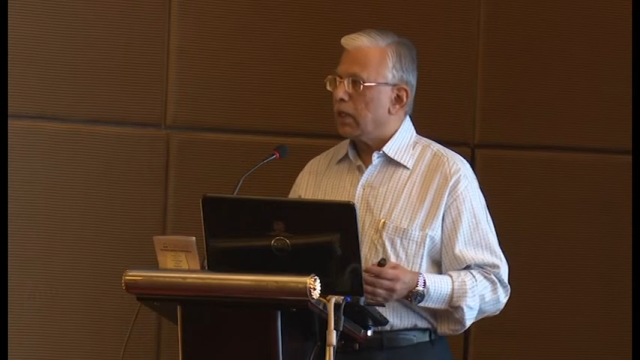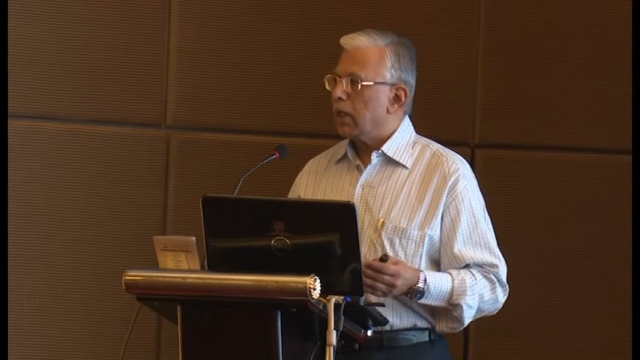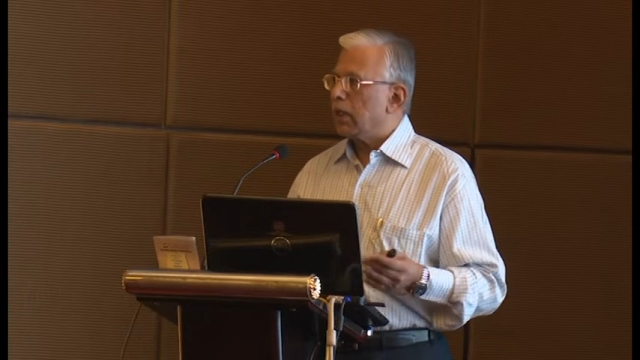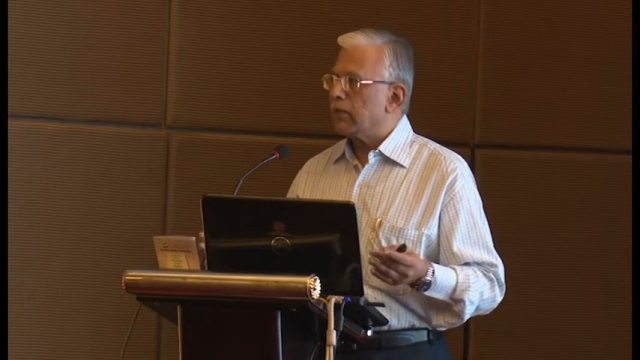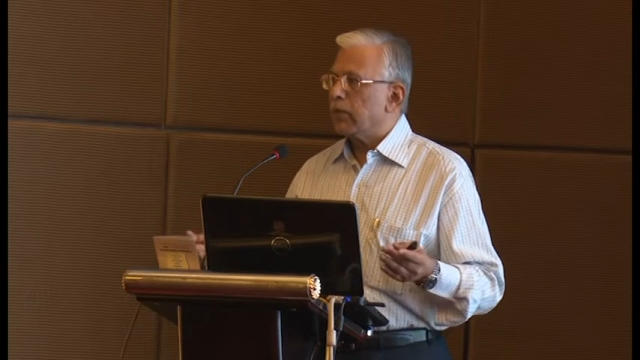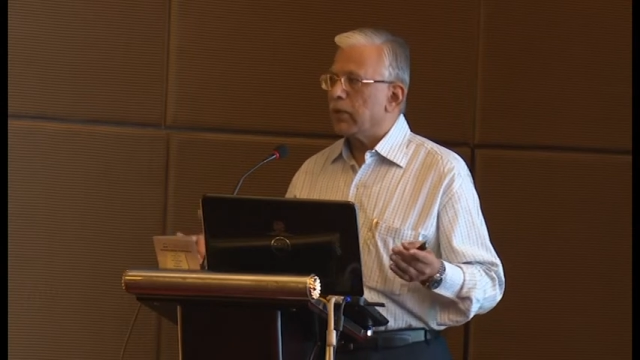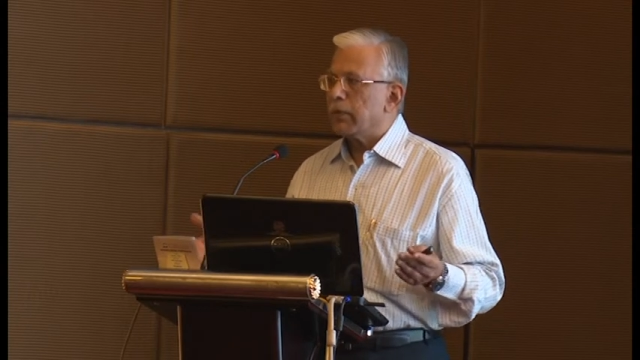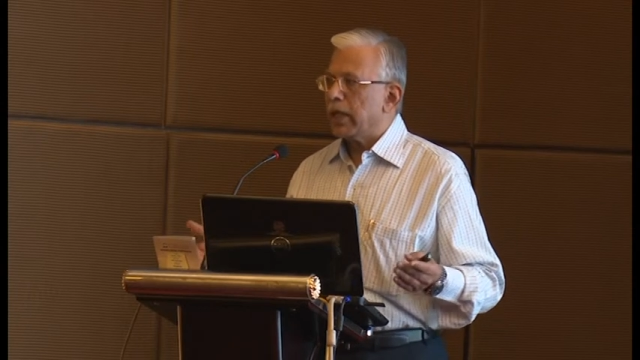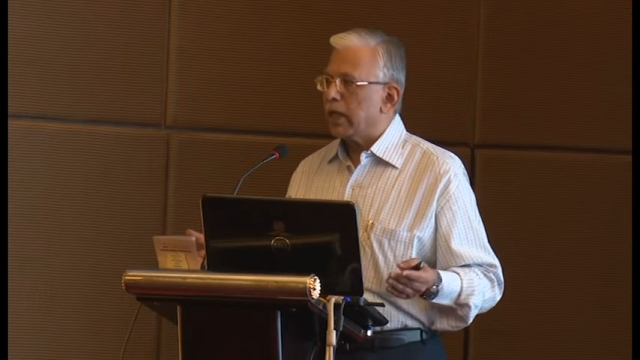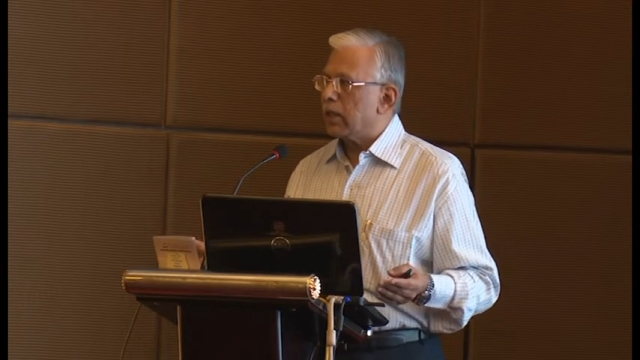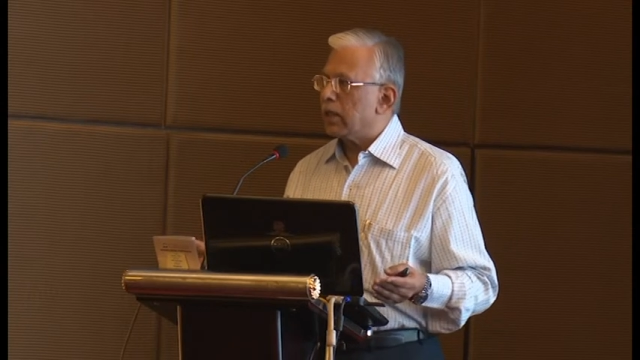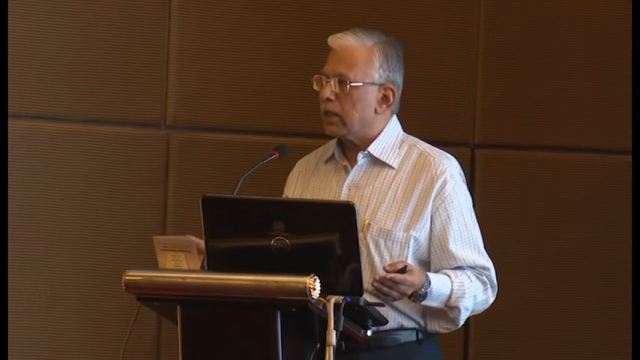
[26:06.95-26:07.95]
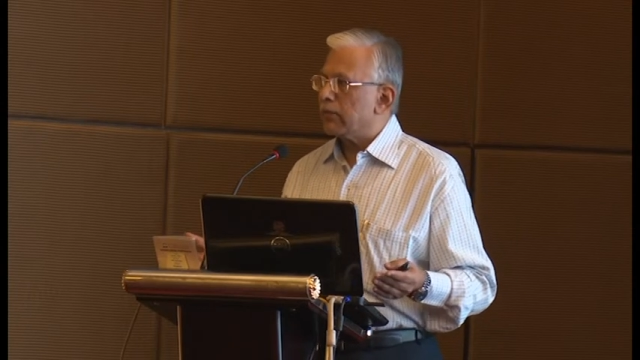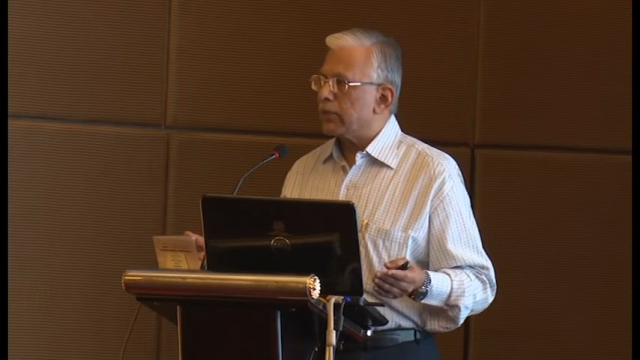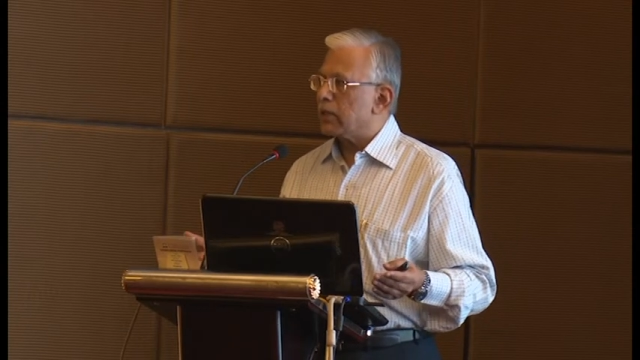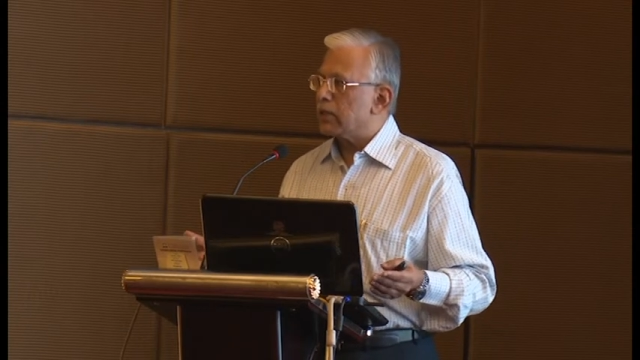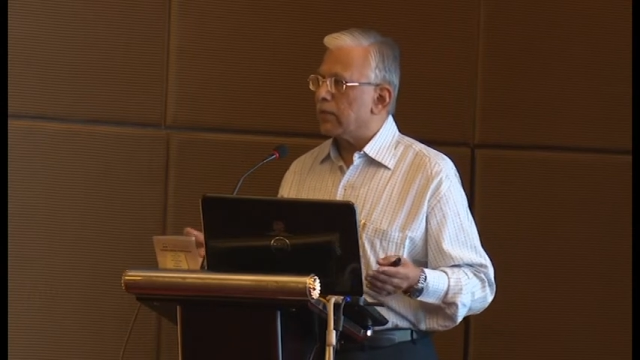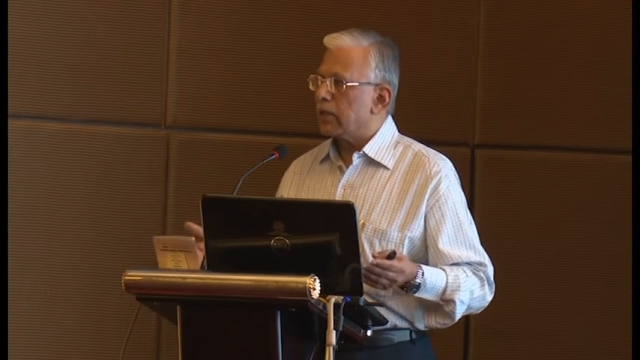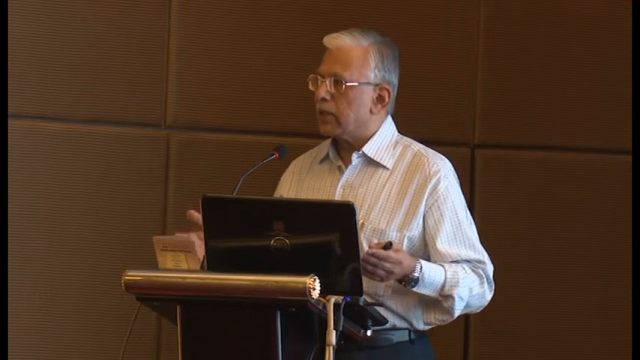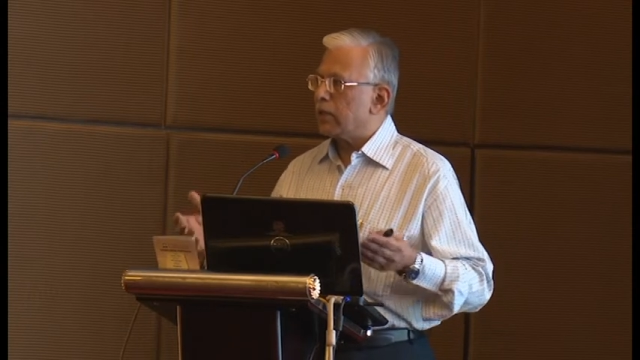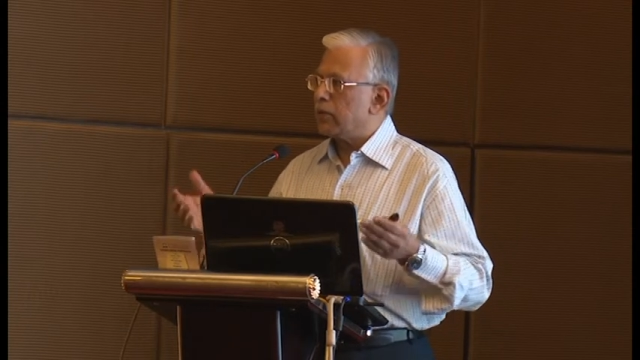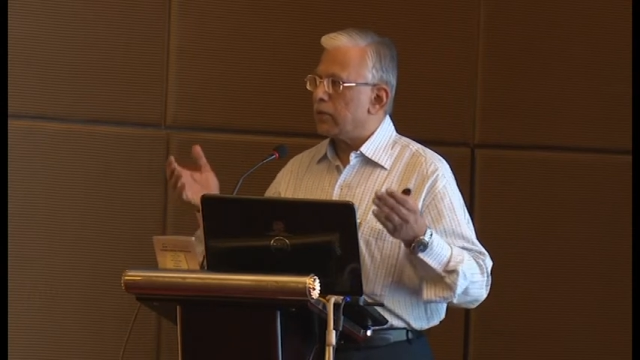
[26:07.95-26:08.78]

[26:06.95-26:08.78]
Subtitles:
it won't make any difference whether you